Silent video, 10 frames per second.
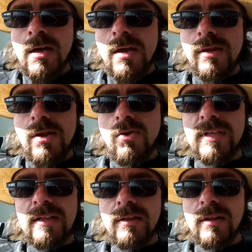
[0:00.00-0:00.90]
So,
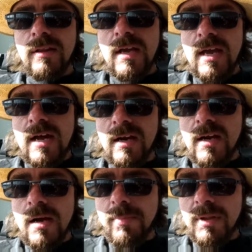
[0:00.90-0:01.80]
needless to say, I got a
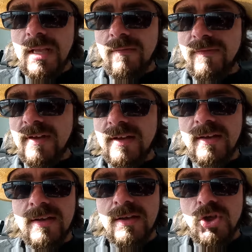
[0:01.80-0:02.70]
couple of uh,
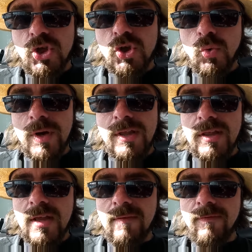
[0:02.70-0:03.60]
choice
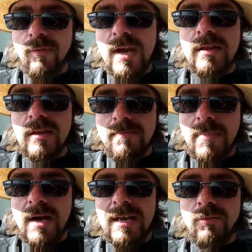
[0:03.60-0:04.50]
uh, phrases in
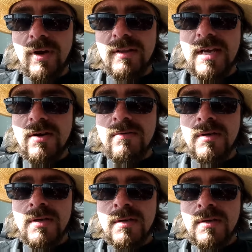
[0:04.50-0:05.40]
mind right now.
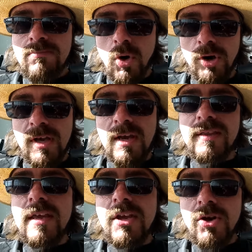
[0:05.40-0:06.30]
Marky, I
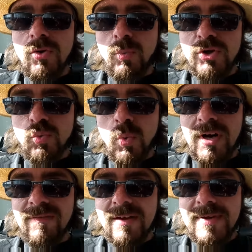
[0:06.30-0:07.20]
think you know which one
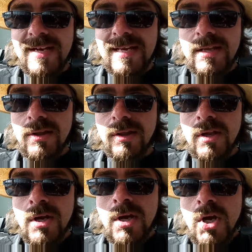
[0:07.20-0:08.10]
of them it is.
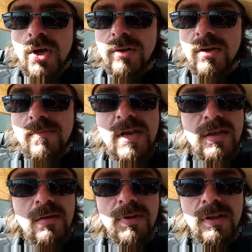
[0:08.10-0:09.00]
So that means
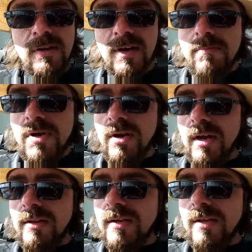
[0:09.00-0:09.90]
I'm stuck in Munich
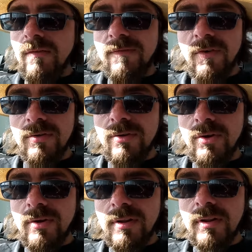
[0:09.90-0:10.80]
until further
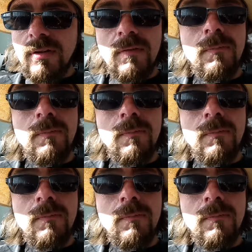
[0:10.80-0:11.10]
notice,